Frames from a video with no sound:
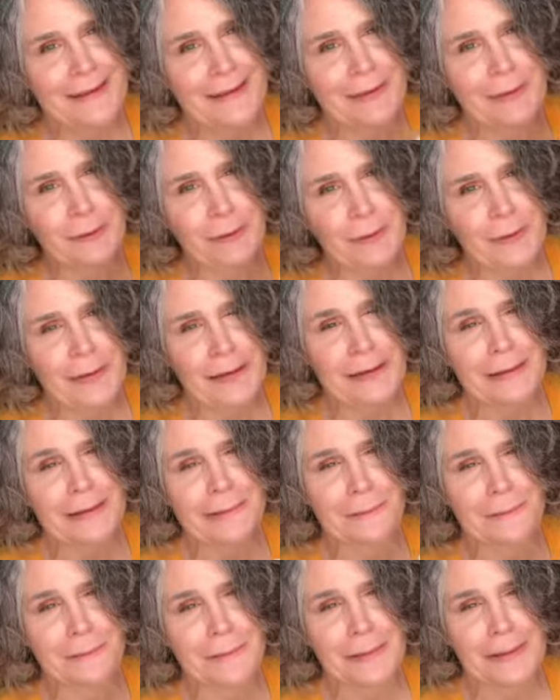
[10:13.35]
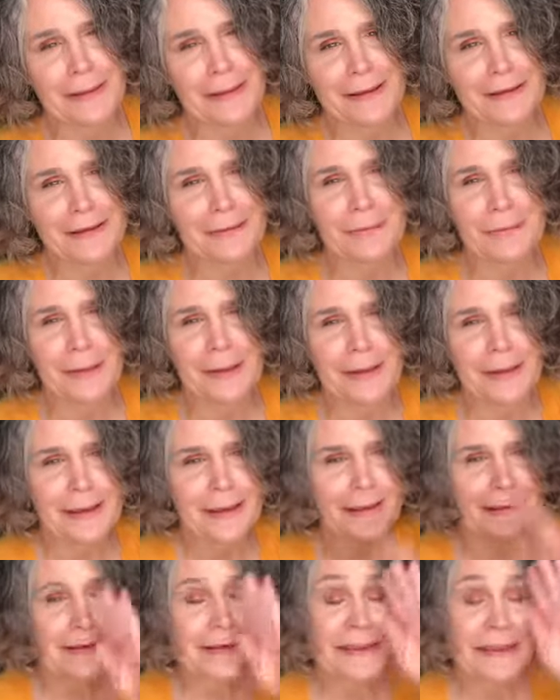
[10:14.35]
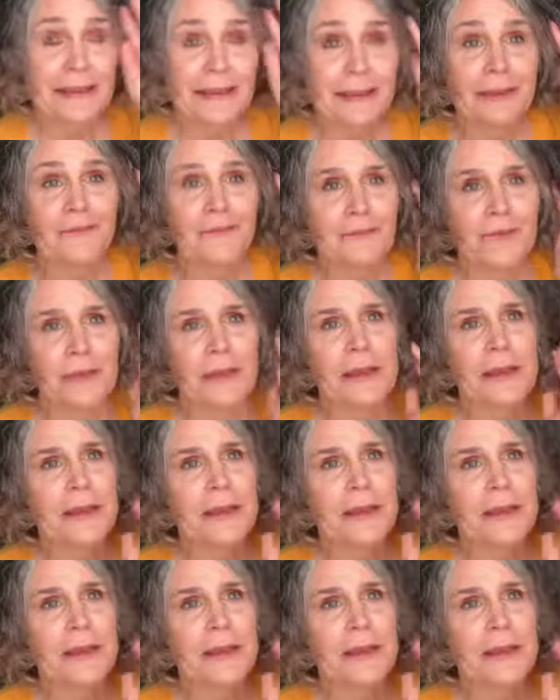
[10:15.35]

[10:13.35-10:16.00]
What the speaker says: a great blind buy if